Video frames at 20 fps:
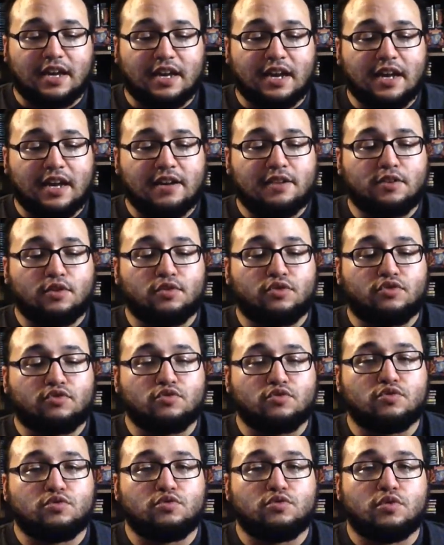I kind of go
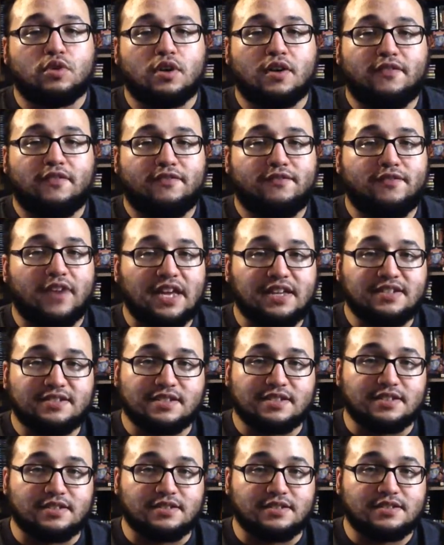through
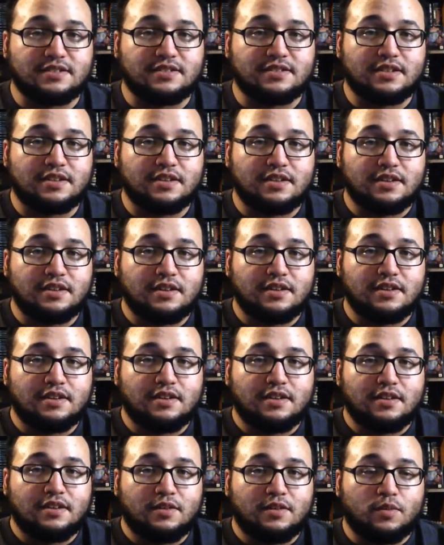phases
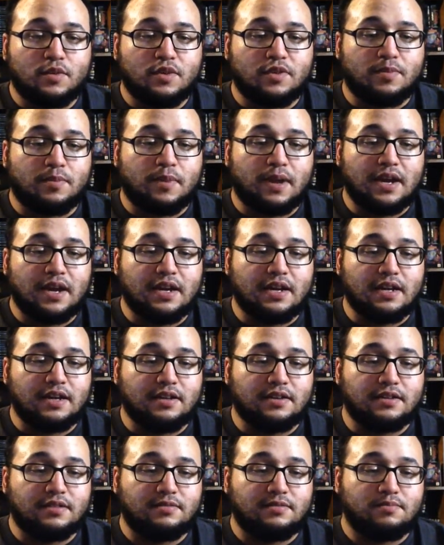with
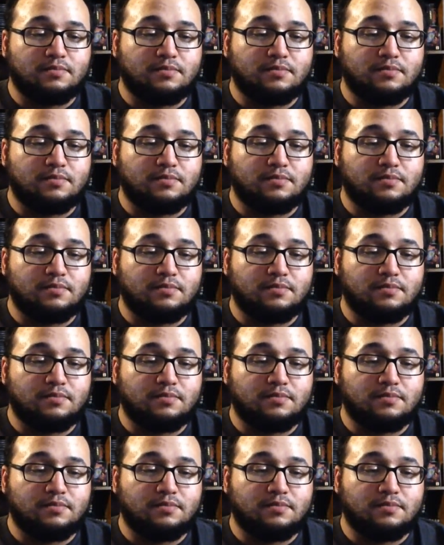my,